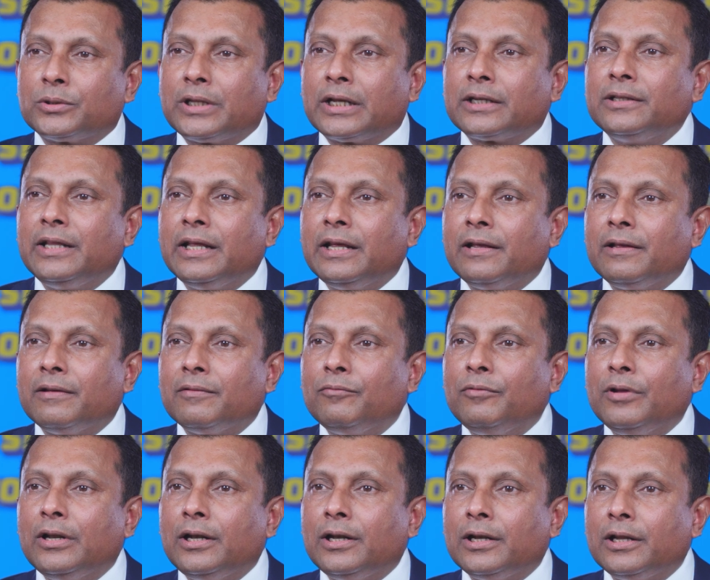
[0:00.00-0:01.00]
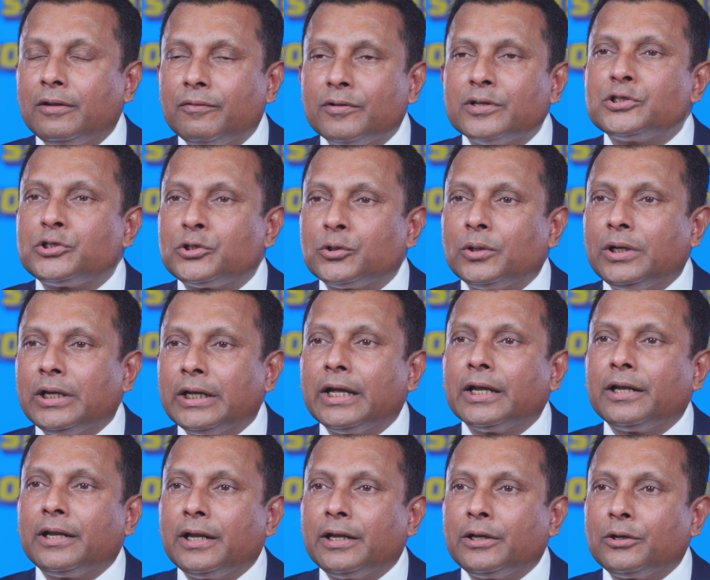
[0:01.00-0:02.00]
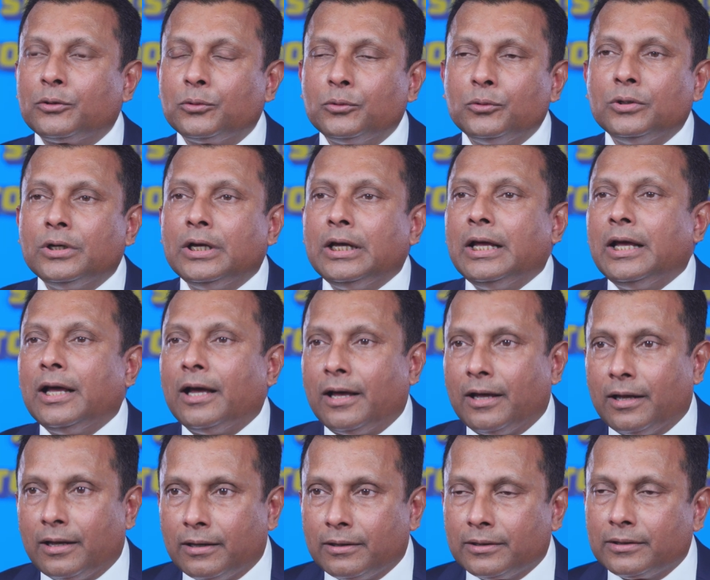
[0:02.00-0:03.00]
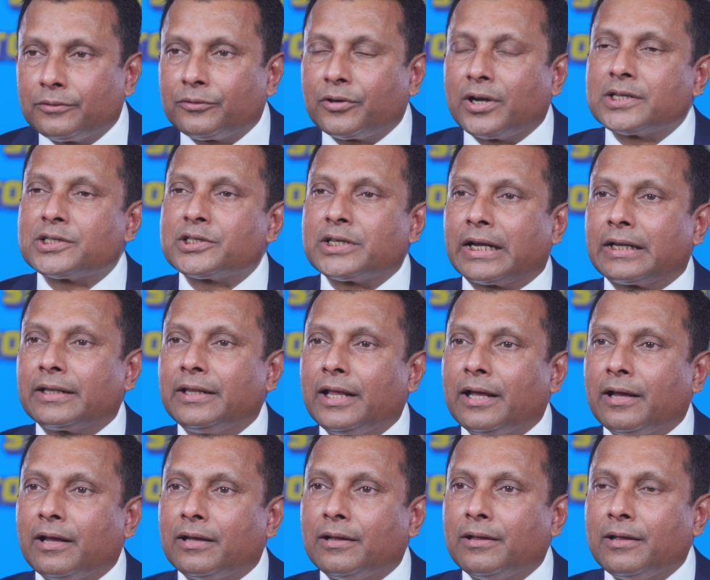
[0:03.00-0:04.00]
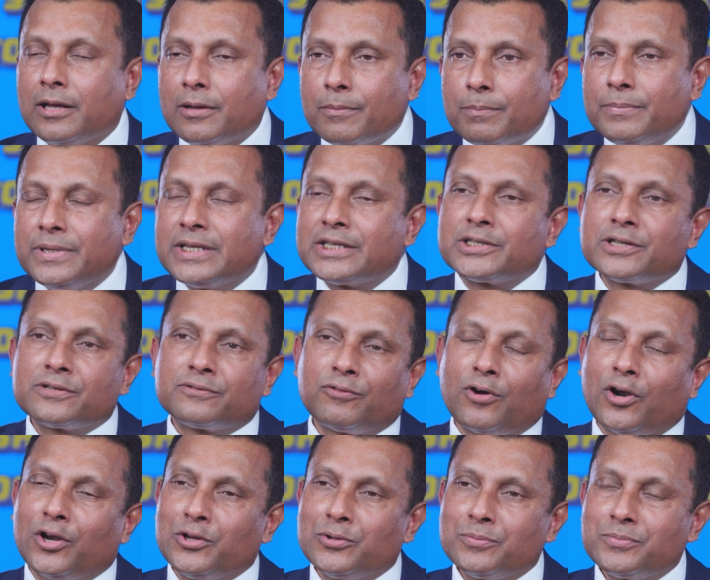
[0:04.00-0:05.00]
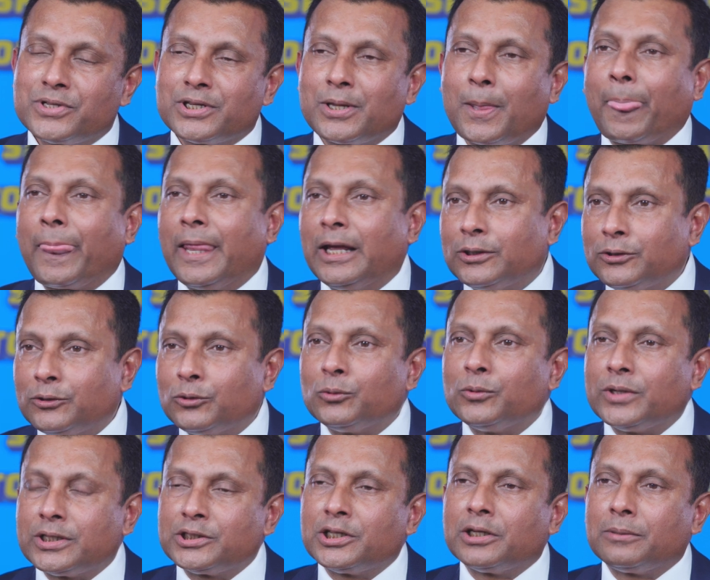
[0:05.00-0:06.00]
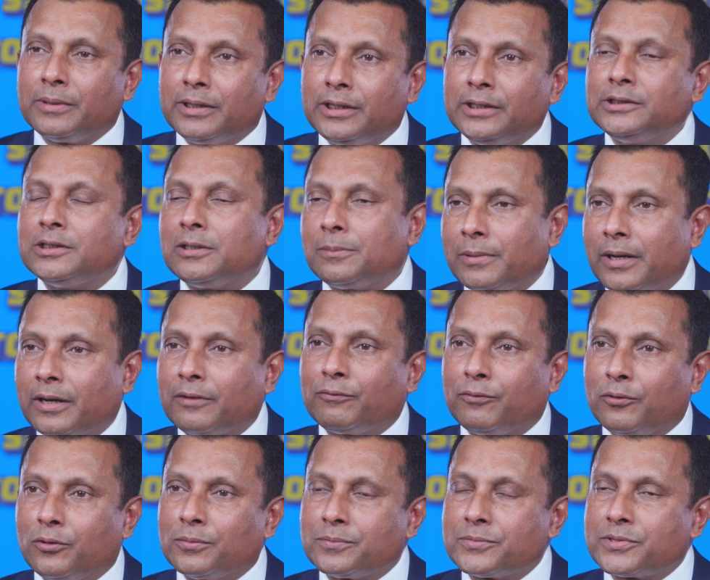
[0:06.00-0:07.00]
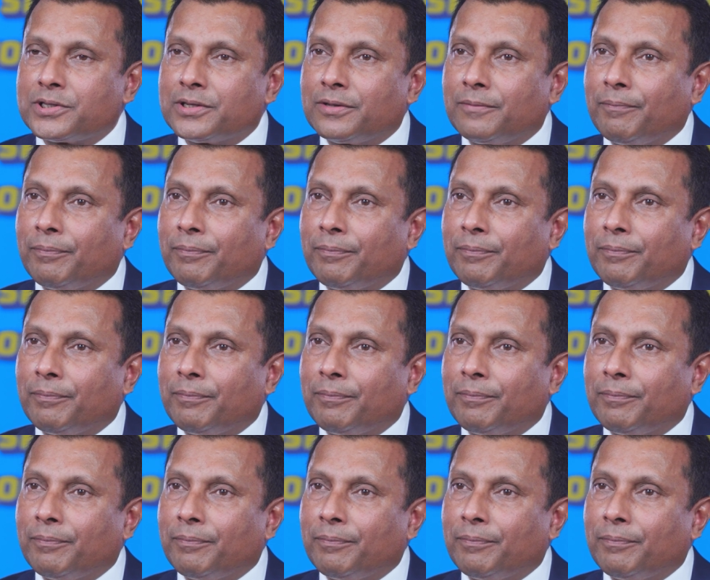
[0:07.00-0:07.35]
that they will eventually get into transact their business volumes through H&B digital platforms.